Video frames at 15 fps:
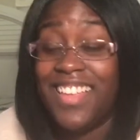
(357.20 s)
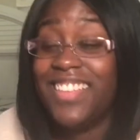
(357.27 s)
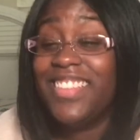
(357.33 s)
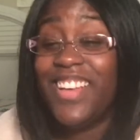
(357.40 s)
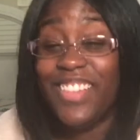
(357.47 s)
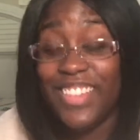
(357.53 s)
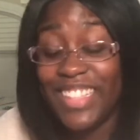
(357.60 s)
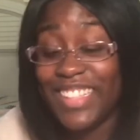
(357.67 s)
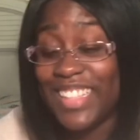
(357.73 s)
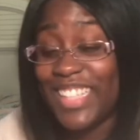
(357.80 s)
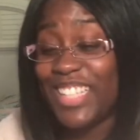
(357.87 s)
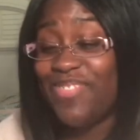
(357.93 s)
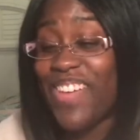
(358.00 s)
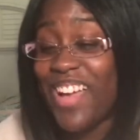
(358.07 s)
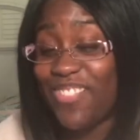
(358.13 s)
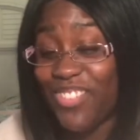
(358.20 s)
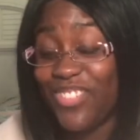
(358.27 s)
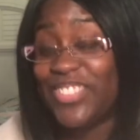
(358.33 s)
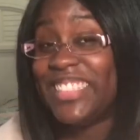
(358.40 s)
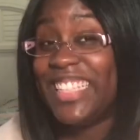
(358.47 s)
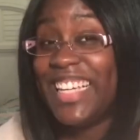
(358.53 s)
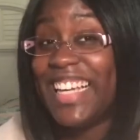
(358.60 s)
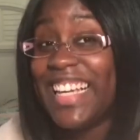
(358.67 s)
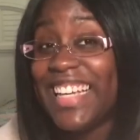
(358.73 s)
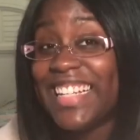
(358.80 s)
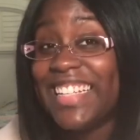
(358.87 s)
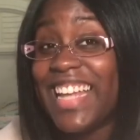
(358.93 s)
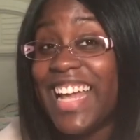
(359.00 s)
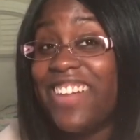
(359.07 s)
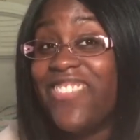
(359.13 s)
No, this is my
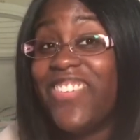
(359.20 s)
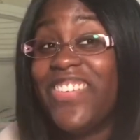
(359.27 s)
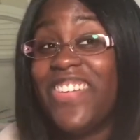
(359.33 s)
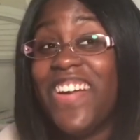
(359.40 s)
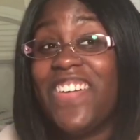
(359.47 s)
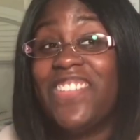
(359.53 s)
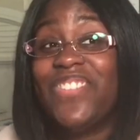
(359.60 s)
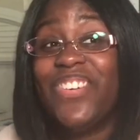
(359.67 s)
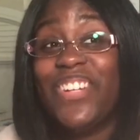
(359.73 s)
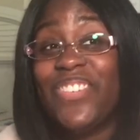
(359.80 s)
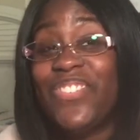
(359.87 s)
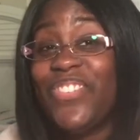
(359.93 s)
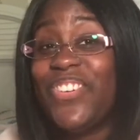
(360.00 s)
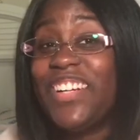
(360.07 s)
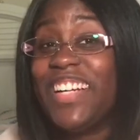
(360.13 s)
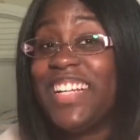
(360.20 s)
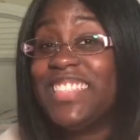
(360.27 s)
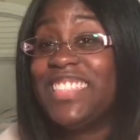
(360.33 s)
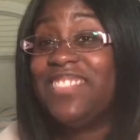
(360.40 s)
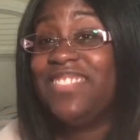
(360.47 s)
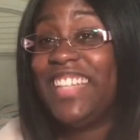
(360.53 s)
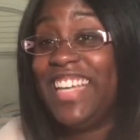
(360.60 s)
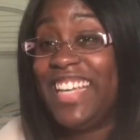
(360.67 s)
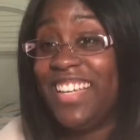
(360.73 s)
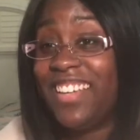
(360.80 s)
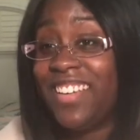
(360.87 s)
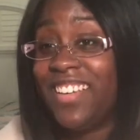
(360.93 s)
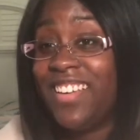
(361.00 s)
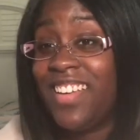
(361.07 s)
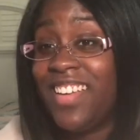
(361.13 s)
routine. I work out three to four days a week.
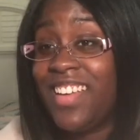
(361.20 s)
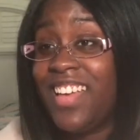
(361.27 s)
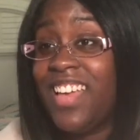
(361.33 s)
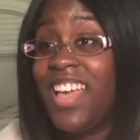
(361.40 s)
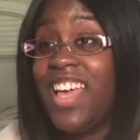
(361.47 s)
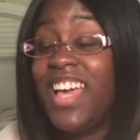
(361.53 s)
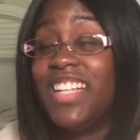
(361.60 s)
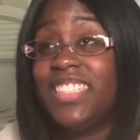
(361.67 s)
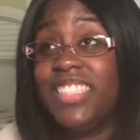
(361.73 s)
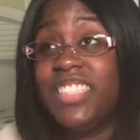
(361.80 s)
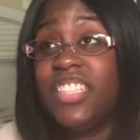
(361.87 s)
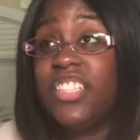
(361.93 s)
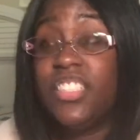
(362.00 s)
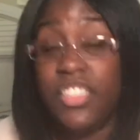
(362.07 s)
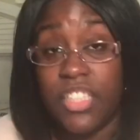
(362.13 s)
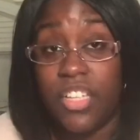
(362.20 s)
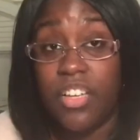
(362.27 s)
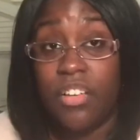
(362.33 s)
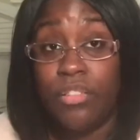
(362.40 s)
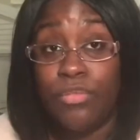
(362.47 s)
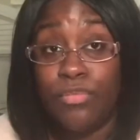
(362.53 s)
I still do.